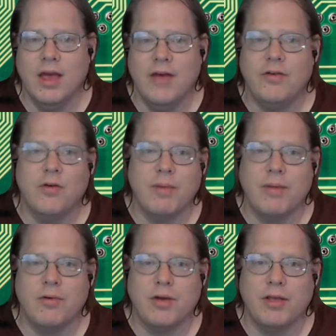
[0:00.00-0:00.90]
If you
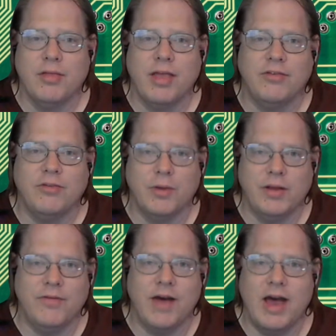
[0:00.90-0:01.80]
remember in lesson
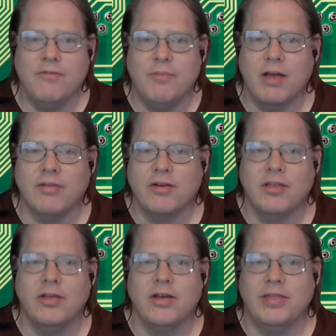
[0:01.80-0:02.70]
25, Paul took a
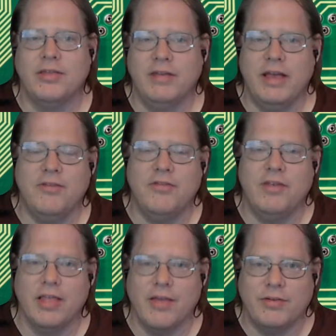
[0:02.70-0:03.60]
look at the
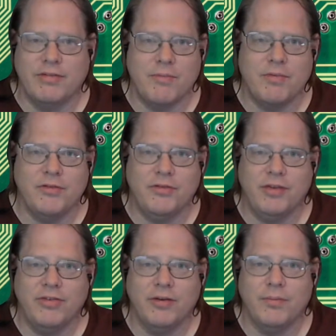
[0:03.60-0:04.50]
DHT11 temperature
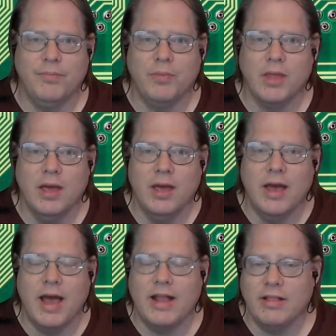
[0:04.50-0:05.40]
sensor,
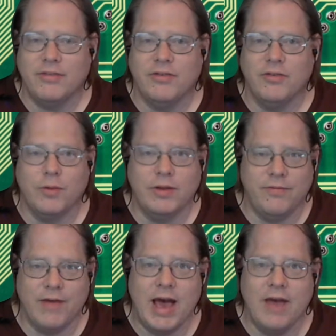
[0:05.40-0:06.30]
and in lesson
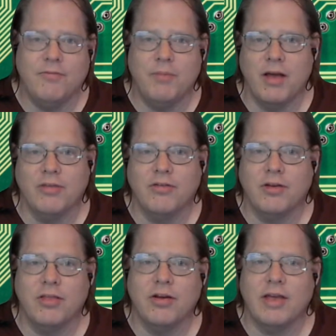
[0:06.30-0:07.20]
25, Paul took
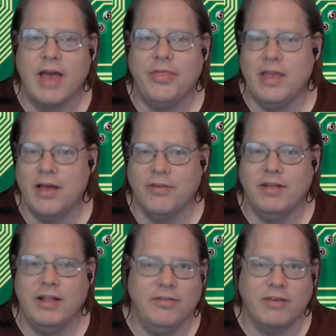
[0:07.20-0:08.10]
a look at the
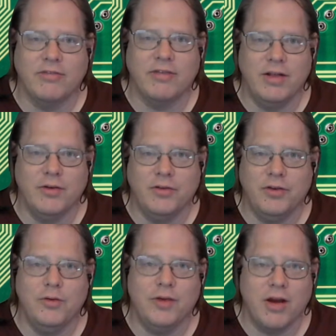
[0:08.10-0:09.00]

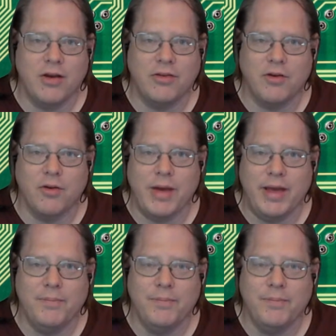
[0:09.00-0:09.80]
LCD1602 character array.